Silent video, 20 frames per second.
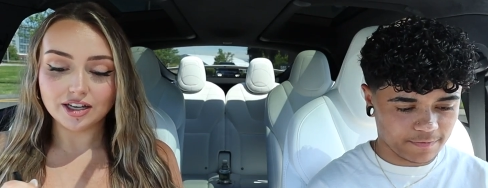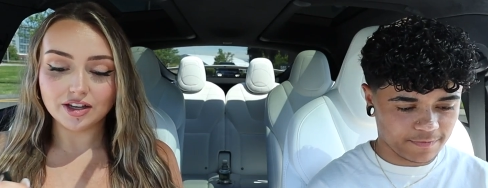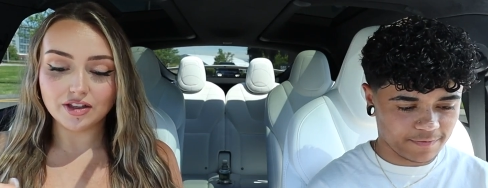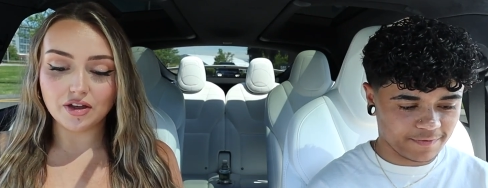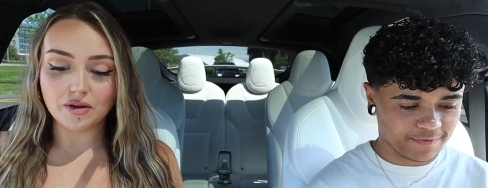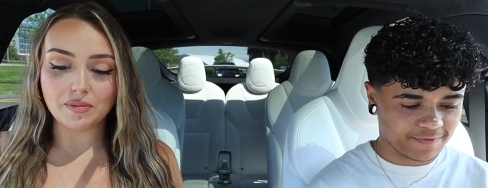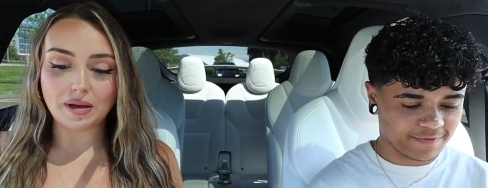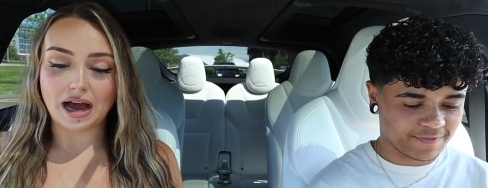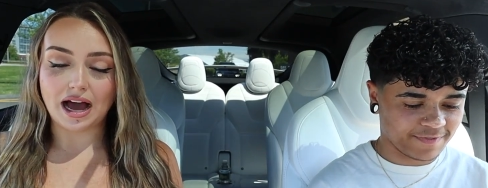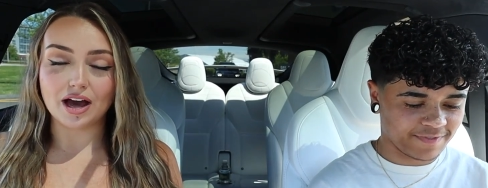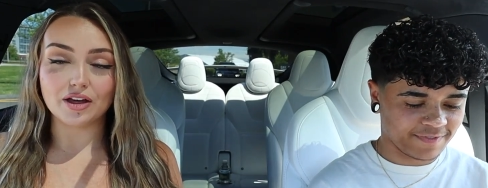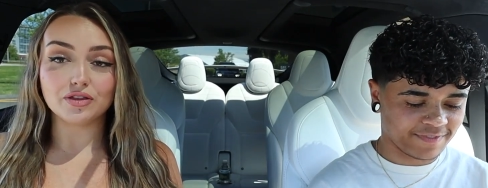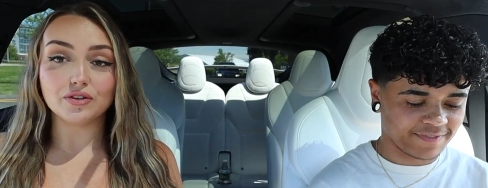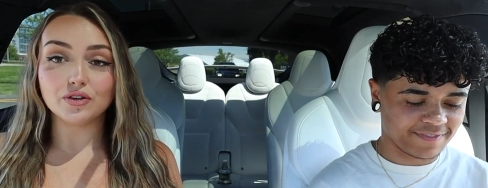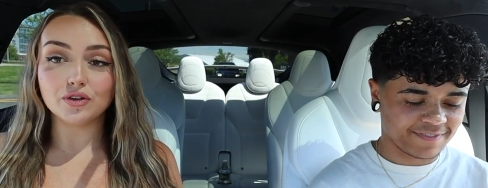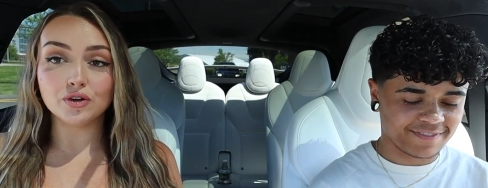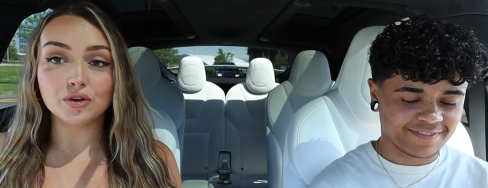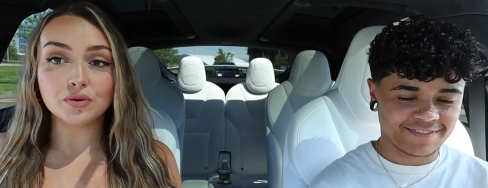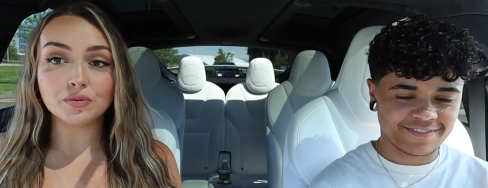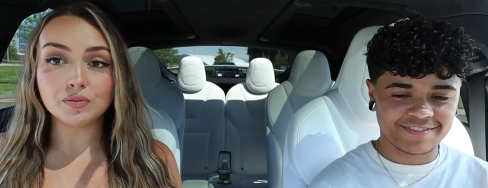Speaker 1: to the
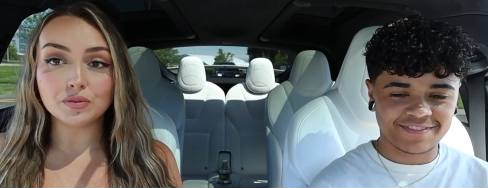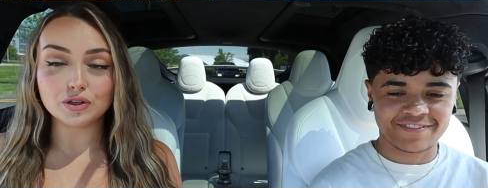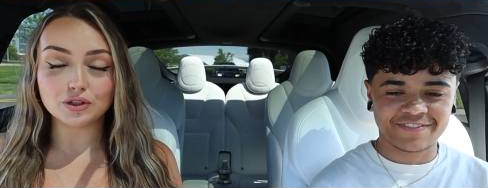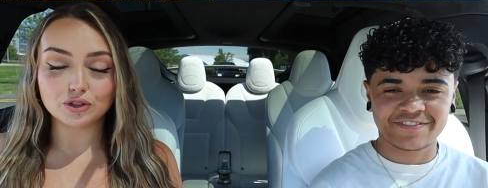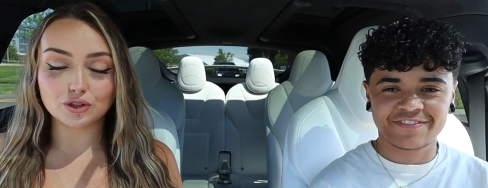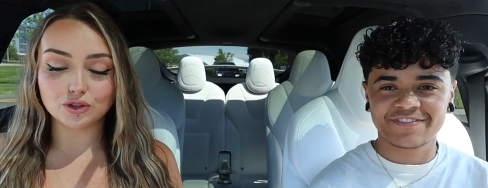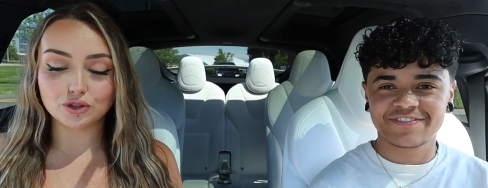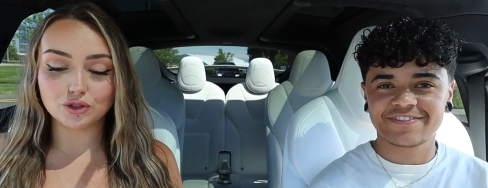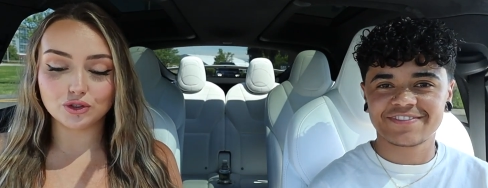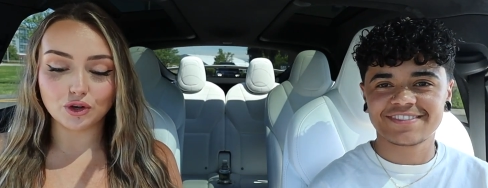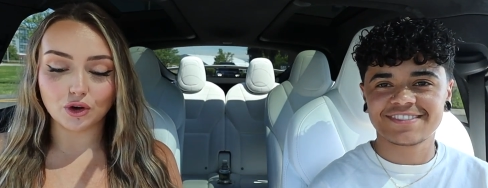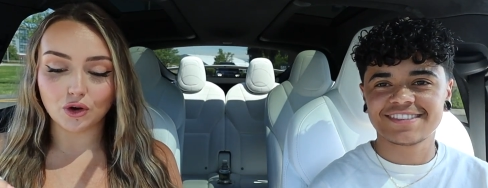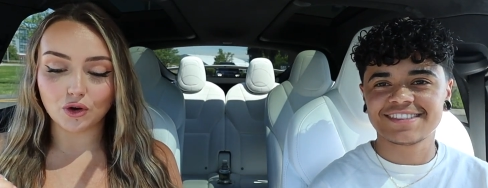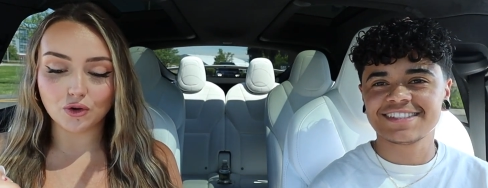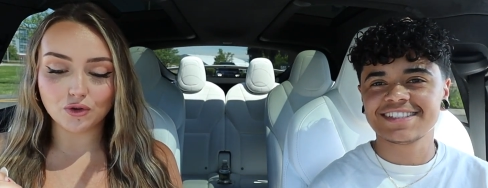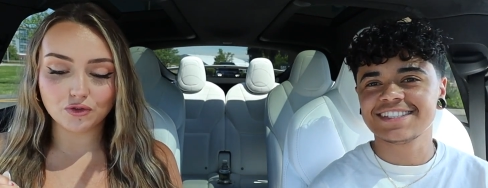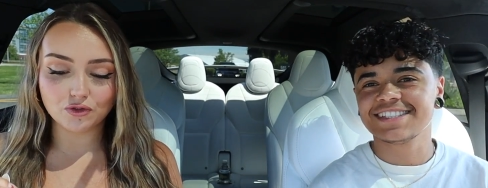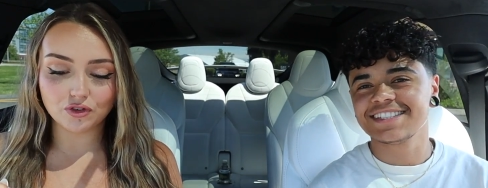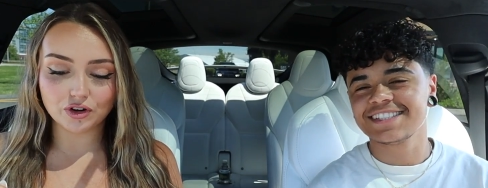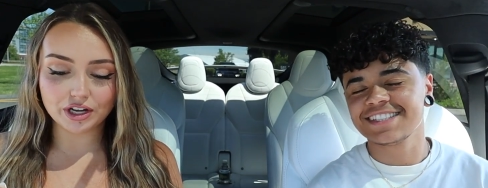bathroom
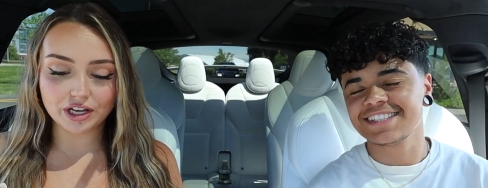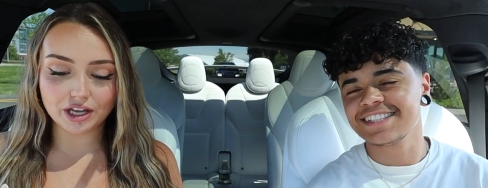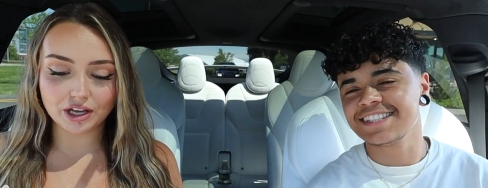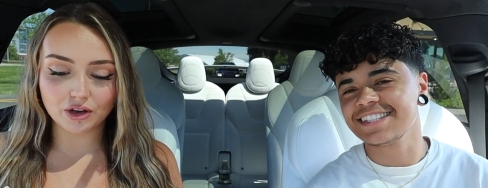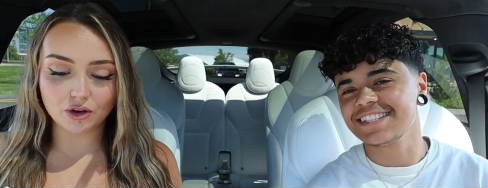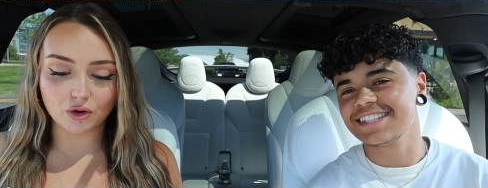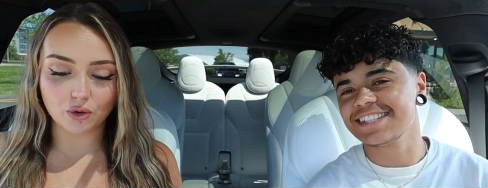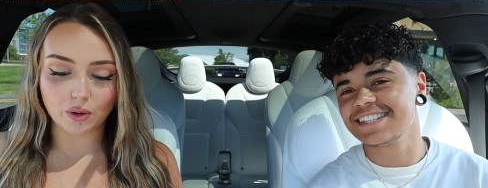so freaking